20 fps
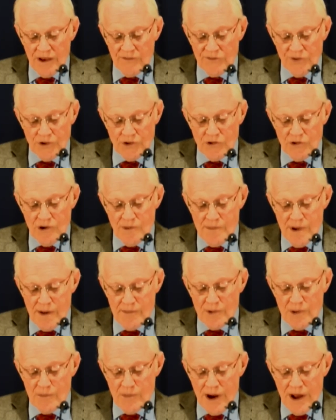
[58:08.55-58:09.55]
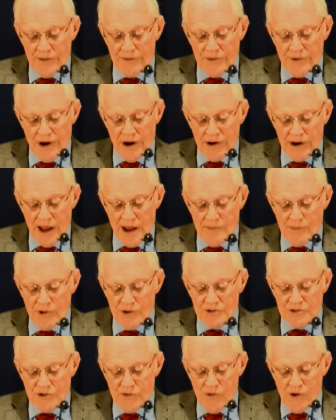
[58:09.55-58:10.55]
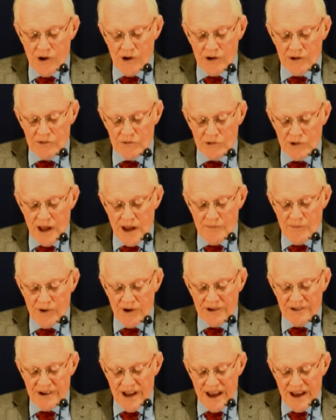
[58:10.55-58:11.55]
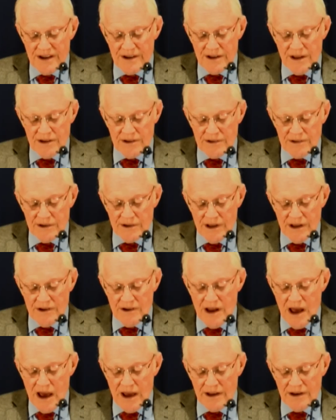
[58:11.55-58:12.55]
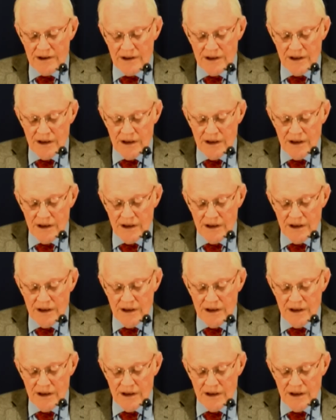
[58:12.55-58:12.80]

For you remember, brethren, our labor and toil, laboring day and, and night,